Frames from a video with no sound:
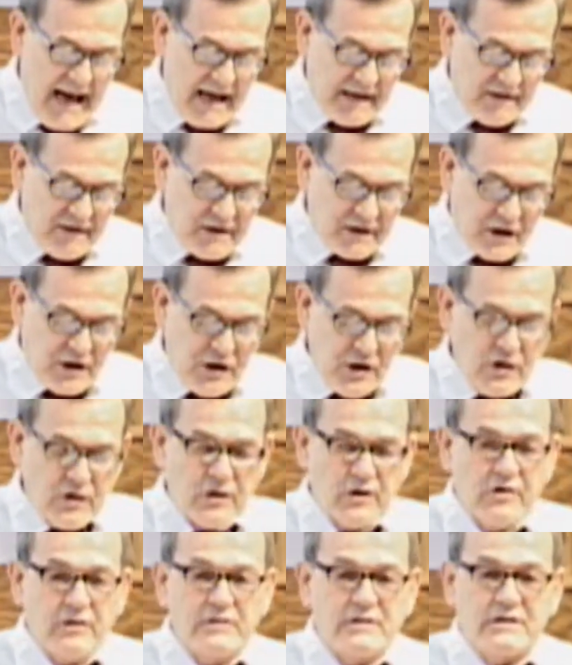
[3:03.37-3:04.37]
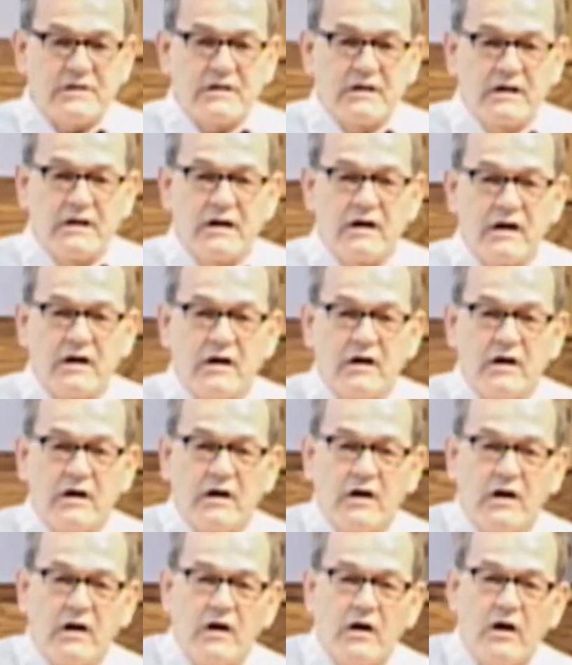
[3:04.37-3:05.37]
And the cures
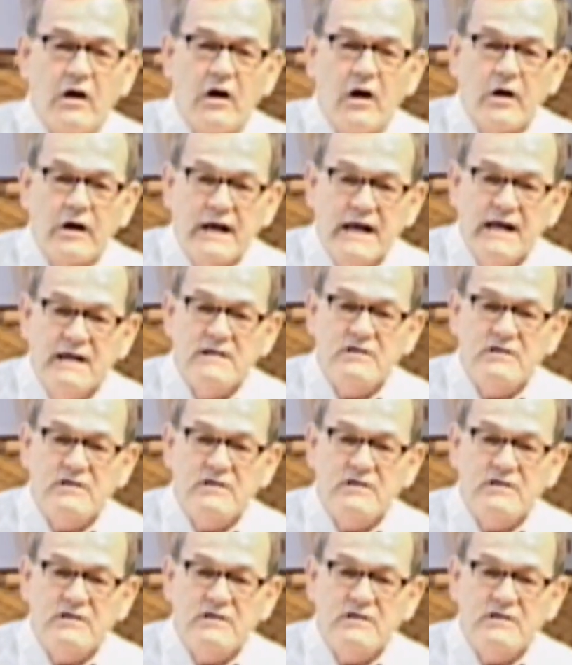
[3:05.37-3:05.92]
are